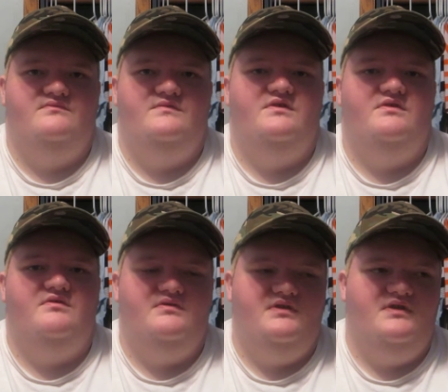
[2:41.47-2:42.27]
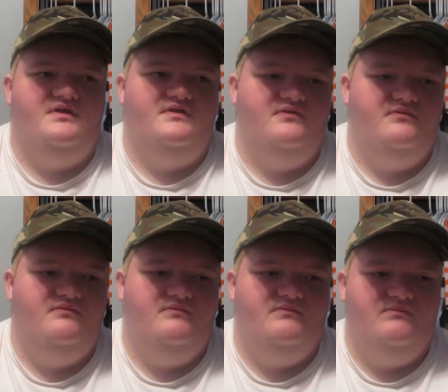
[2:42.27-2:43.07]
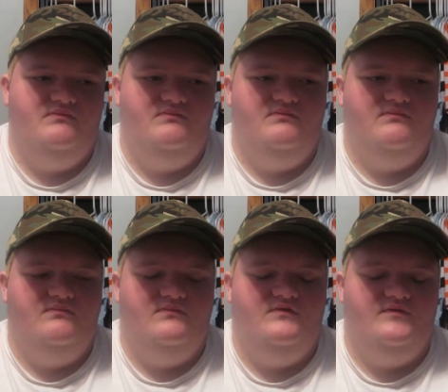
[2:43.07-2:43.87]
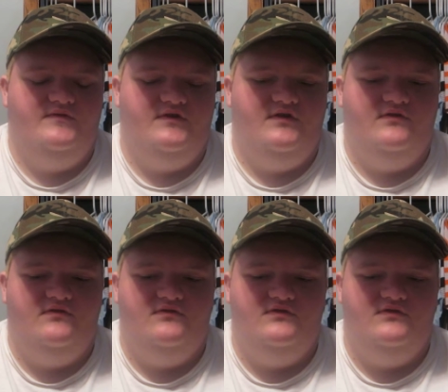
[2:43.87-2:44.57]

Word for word: You don't add to